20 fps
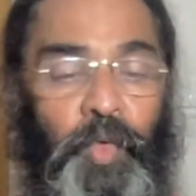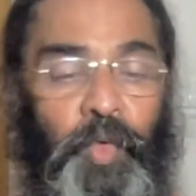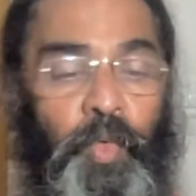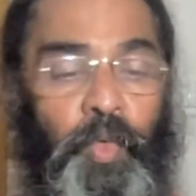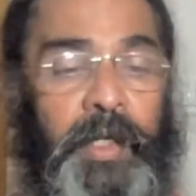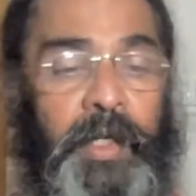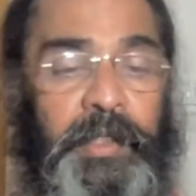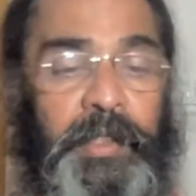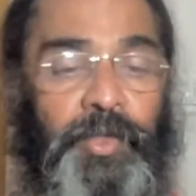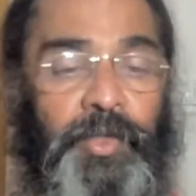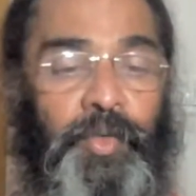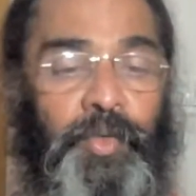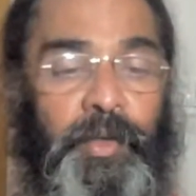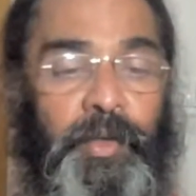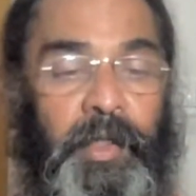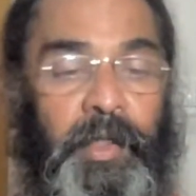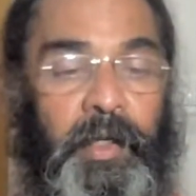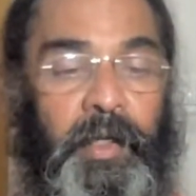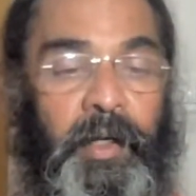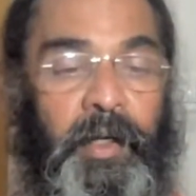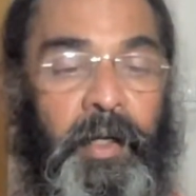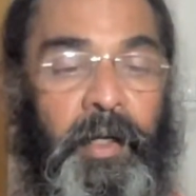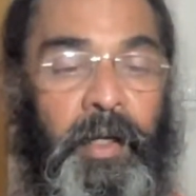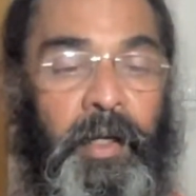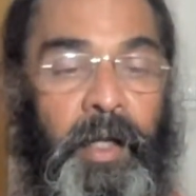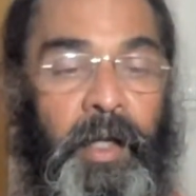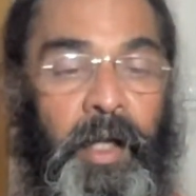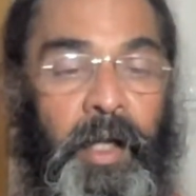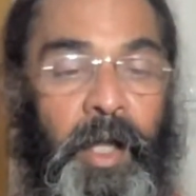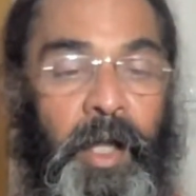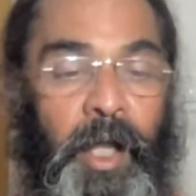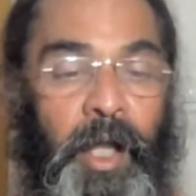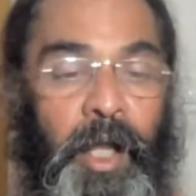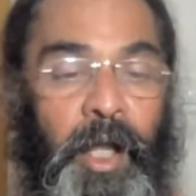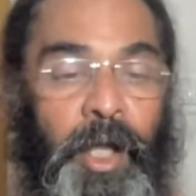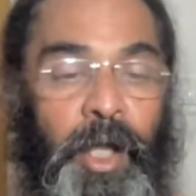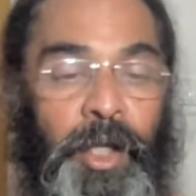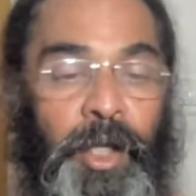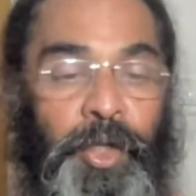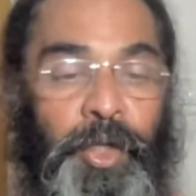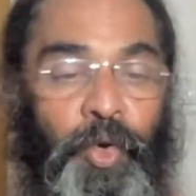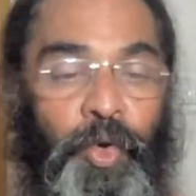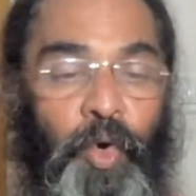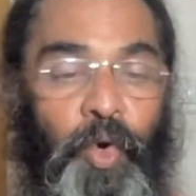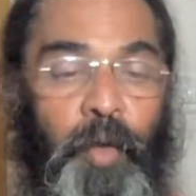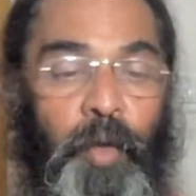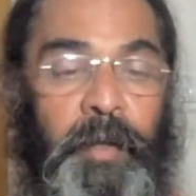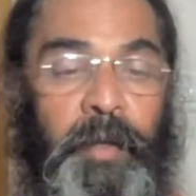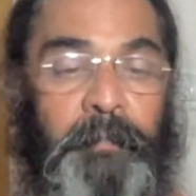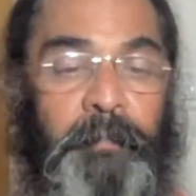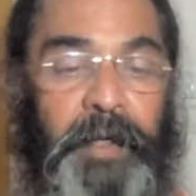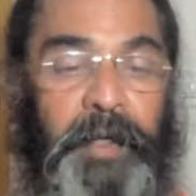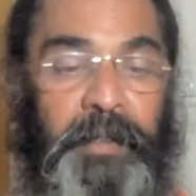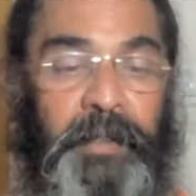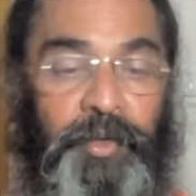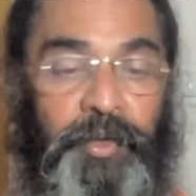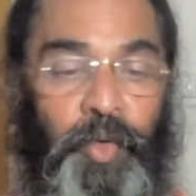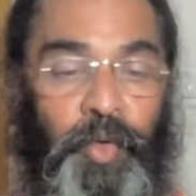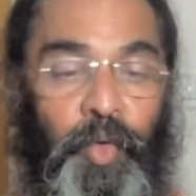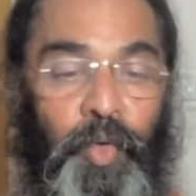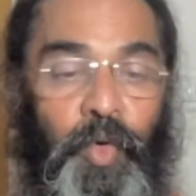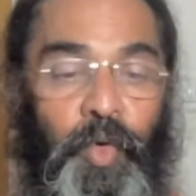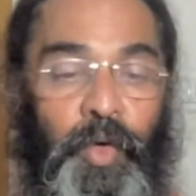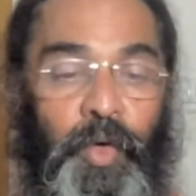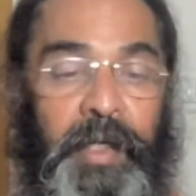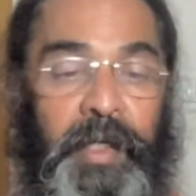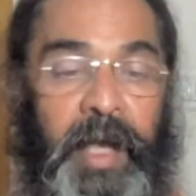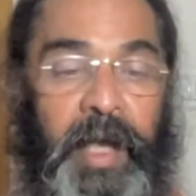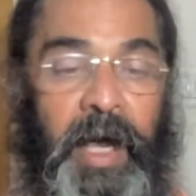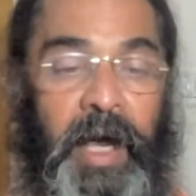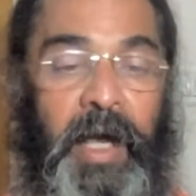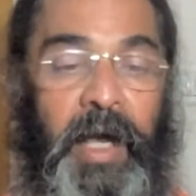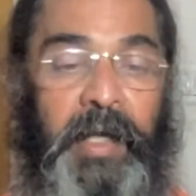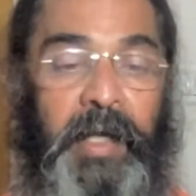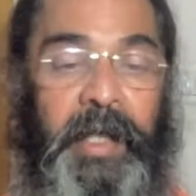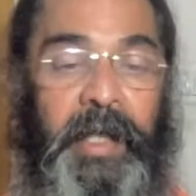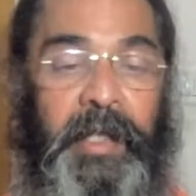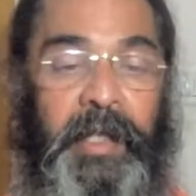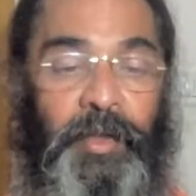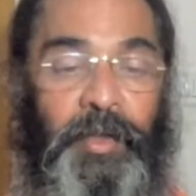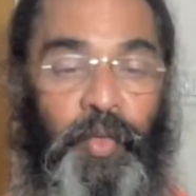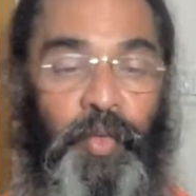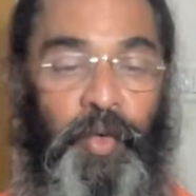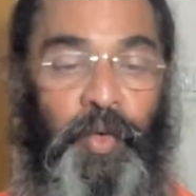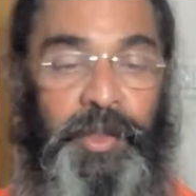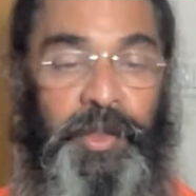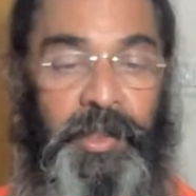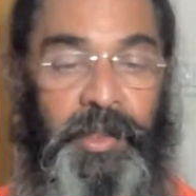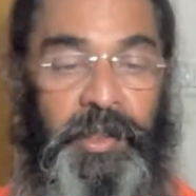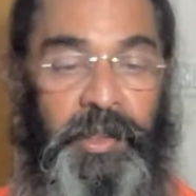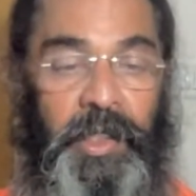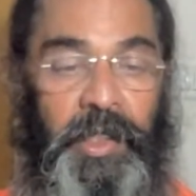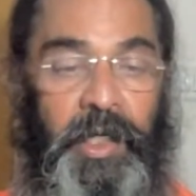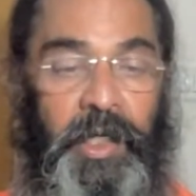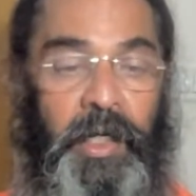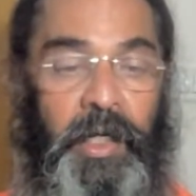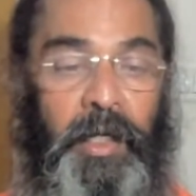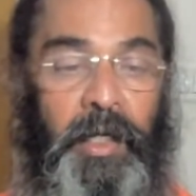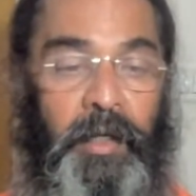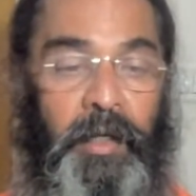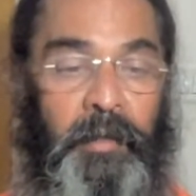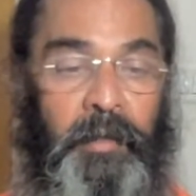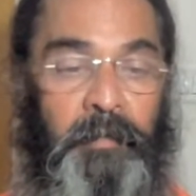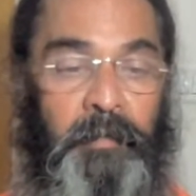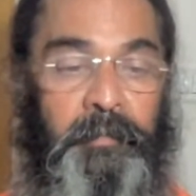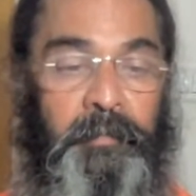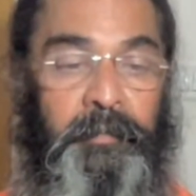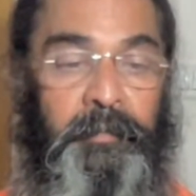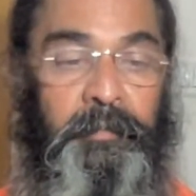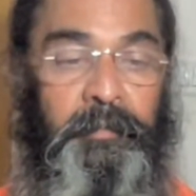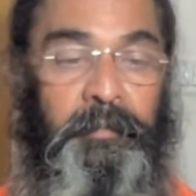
What is the sutra? Yo vipasto gyahetuscha.